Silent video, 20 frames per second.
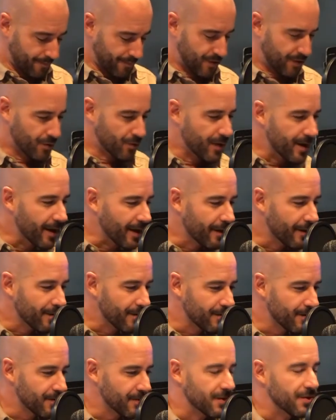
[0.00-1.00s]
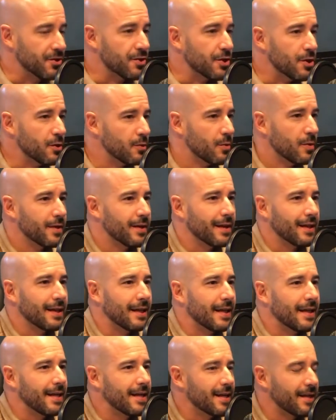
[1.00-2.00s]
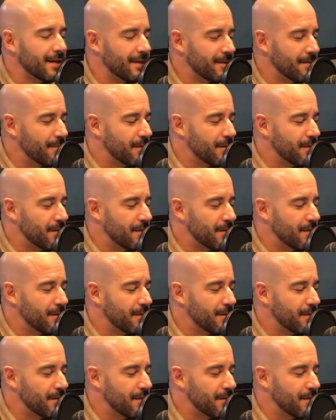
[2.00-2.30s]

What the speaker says: Treat others as you would like to be